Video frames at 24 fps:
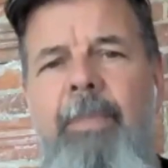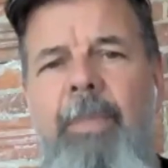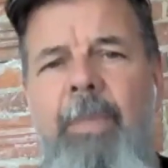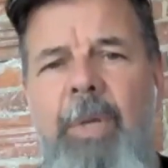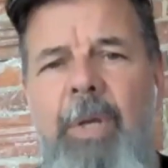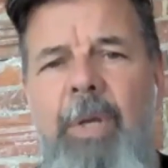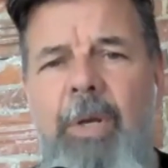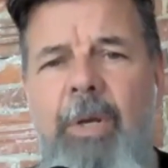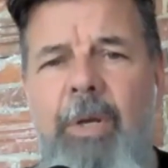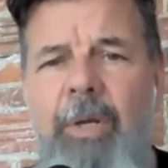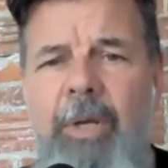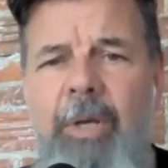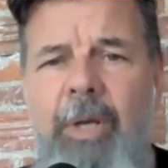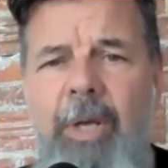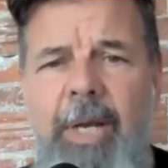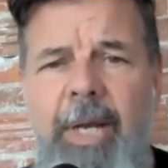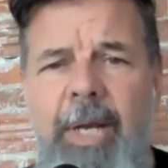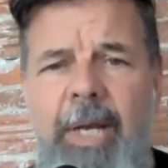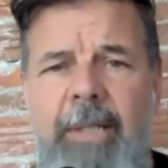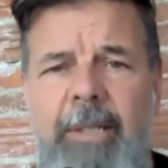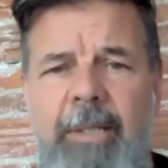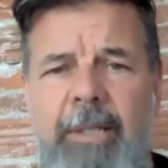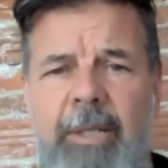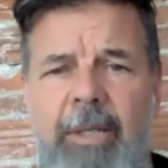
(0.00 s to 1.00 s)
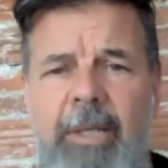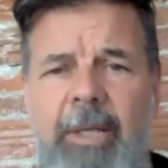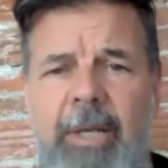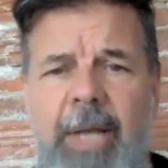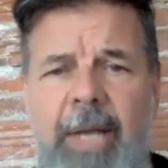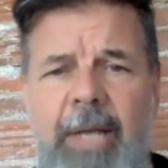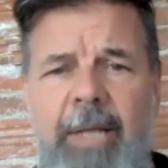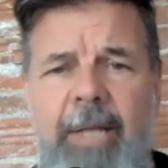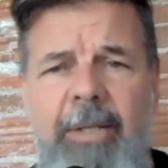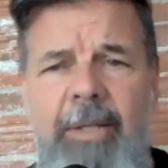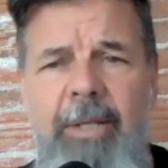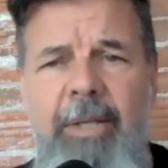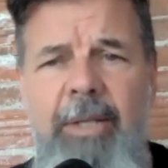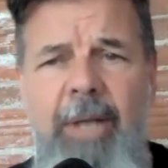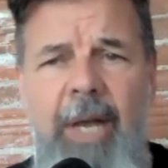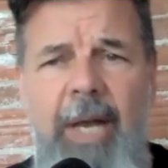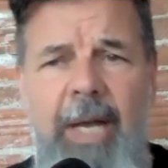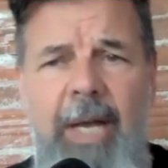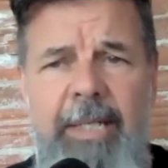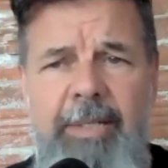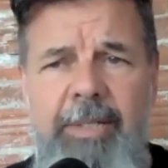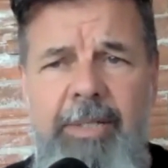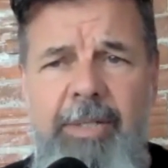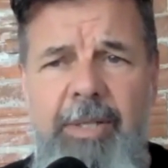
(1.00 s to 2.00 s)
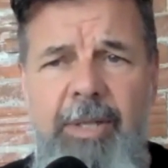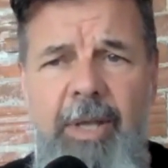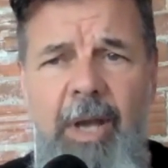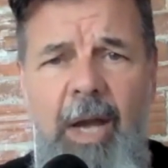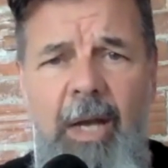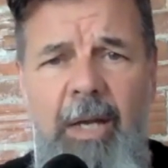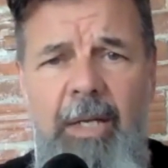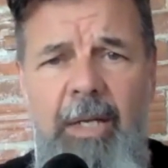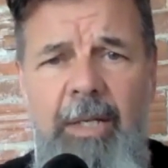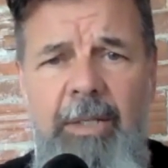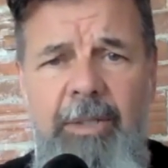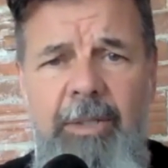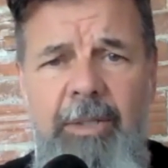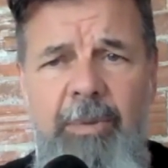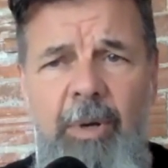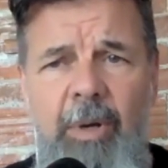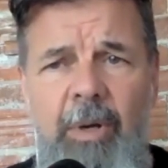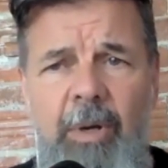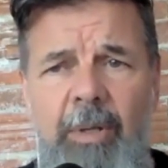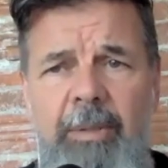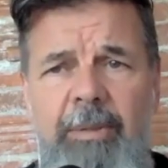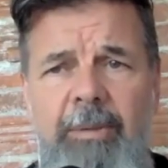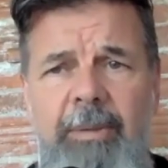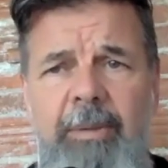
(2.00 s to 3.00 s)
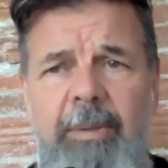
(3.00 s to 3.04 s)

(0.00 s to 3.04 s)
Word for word: You can and, connect, connect the dots, thought control.